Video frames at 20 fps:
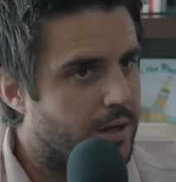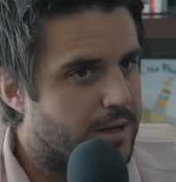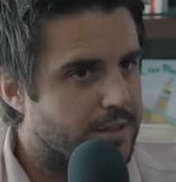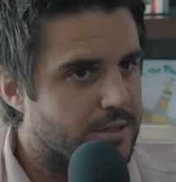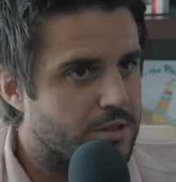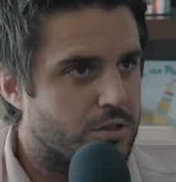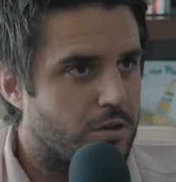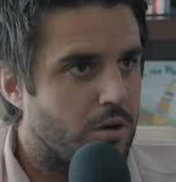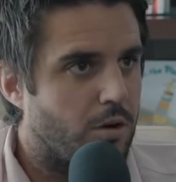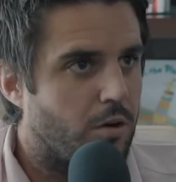
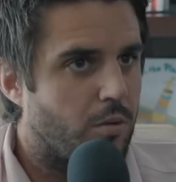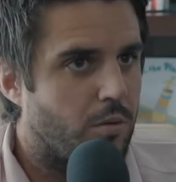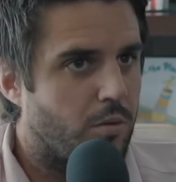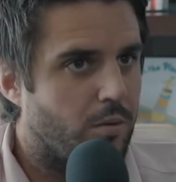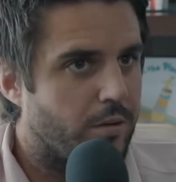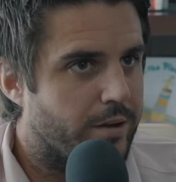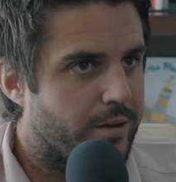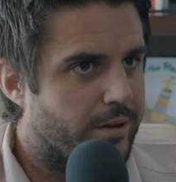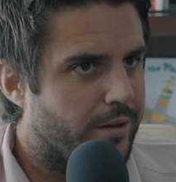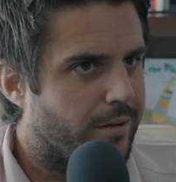And
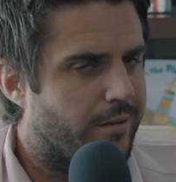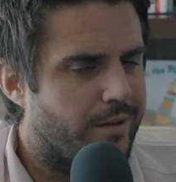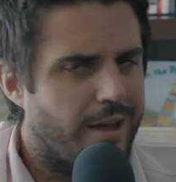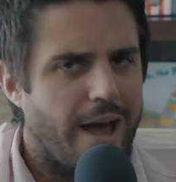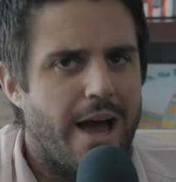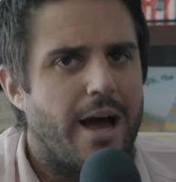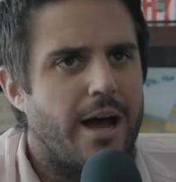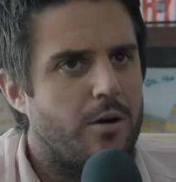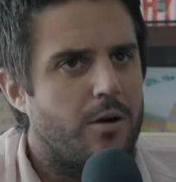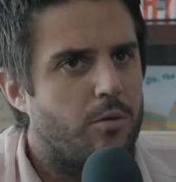so
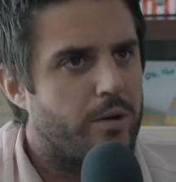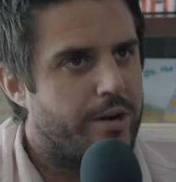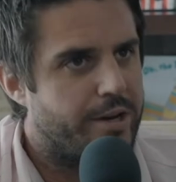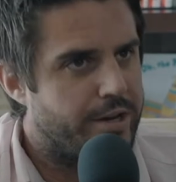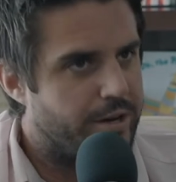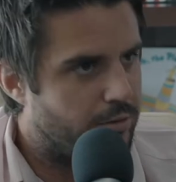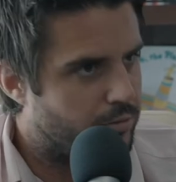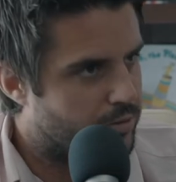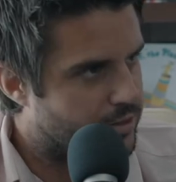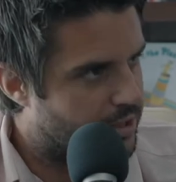yeah, I want
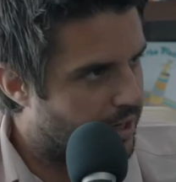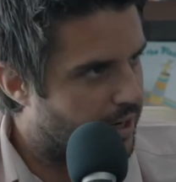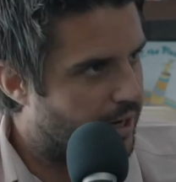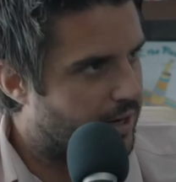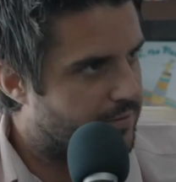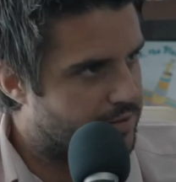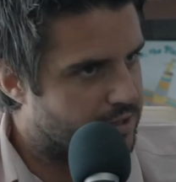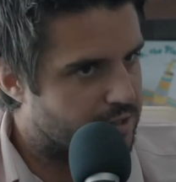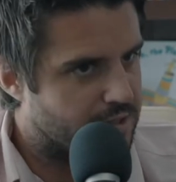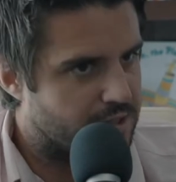to hear what they
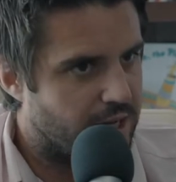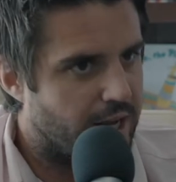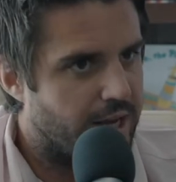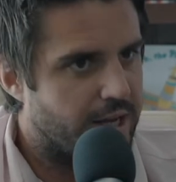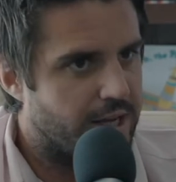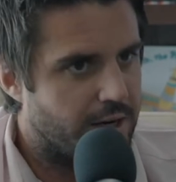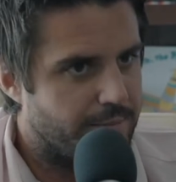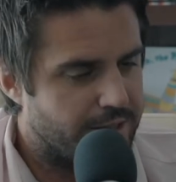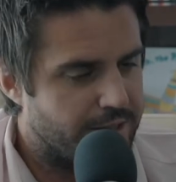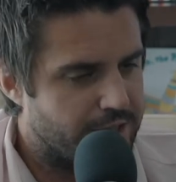have to
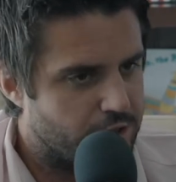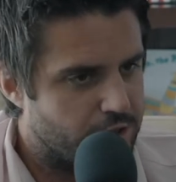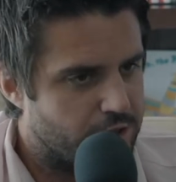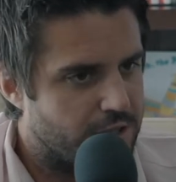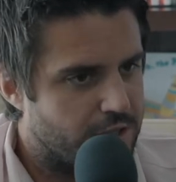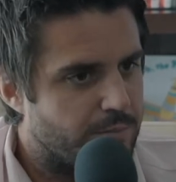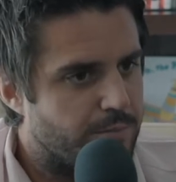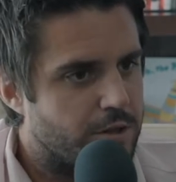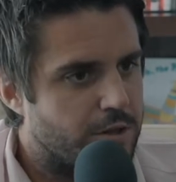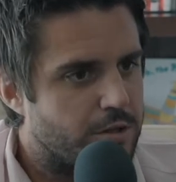say and I'm interested.